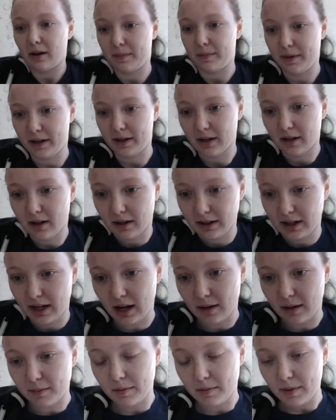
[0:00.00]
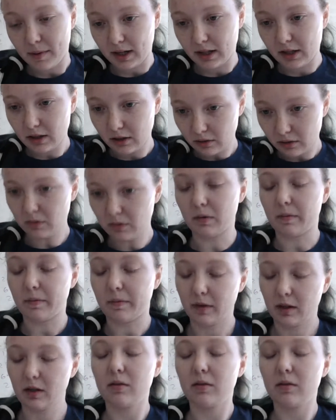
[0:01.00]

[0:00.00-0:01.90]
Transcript: appear on the admin page. Cool.